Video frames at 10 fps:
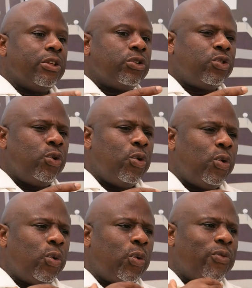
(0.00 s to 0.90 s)

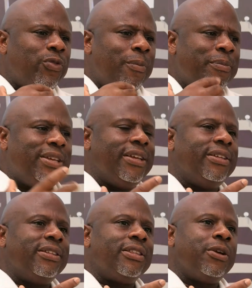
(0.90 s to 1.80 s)
So for
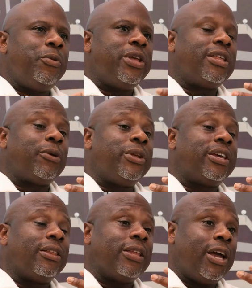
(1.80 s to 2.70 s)
me, the way that
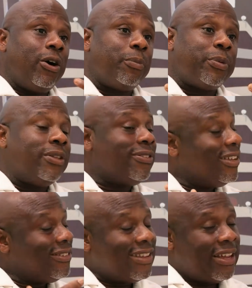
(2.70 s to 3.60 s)
we can help, it
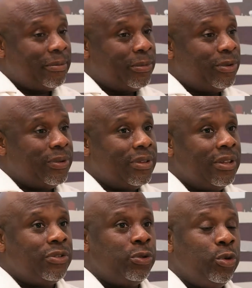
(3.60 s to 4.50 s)
takes time.
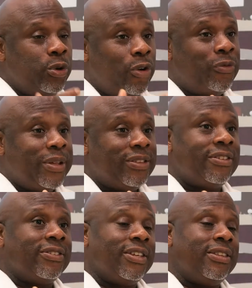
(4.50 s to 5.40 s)
This new
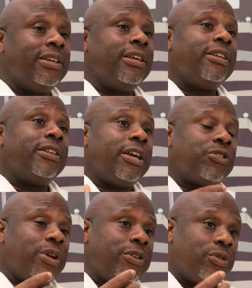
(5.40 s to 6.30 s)
government is in. They
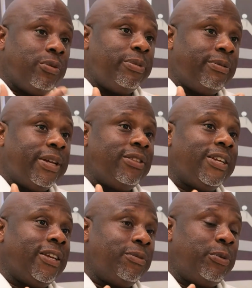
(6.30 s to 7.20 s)
are trying to
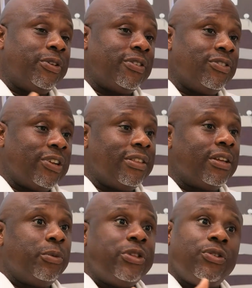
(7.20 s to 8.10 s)
implement the 8-point
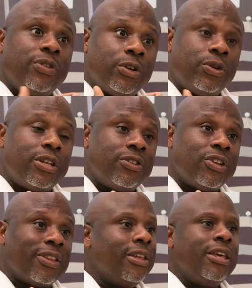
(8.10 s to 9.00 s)
agenda, which is a good
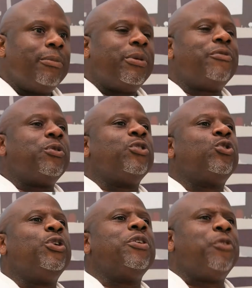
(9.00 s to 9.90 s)
agenda. But
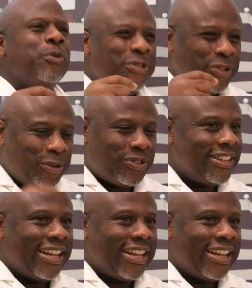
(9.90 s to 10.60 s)
everyone's looking for results